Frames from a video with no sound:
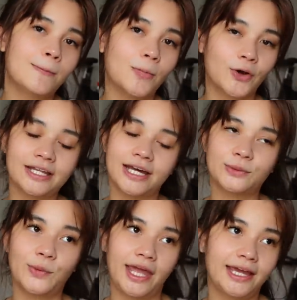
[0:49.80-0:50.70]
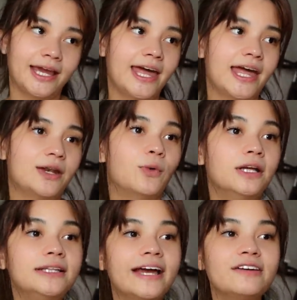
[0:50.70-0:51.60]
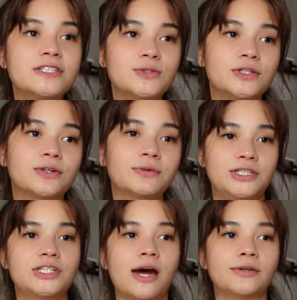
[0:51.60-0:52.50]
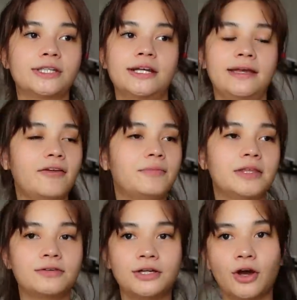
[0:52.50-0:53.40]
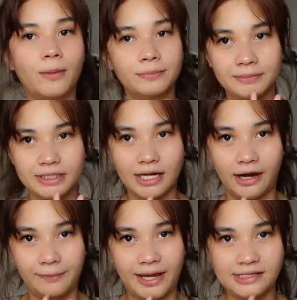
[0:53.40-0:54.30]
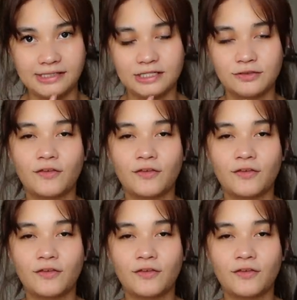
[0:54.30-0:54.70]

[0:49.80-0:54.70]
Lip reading: more that way. And One Life Studio reached out and they gave me 3 complimentary passes.